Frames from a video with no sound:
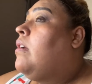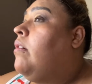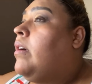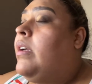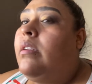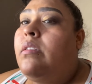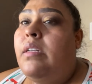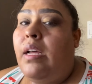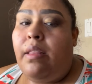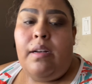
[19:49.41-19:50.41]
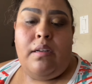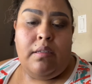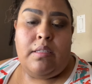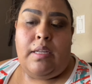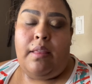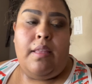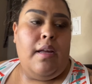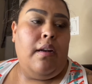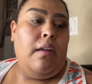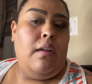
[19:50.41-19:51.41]
Okay, so now that it looks like
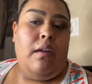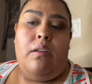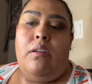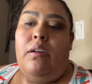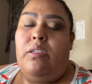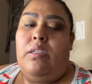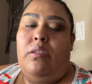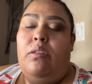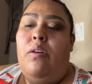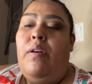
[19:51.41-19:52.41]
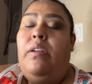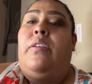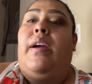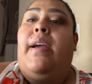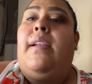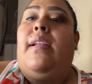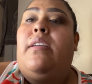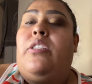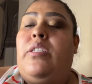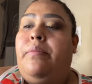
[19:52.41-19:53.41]
that, you could just throw on your
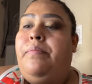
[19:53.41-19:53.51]
eyelash.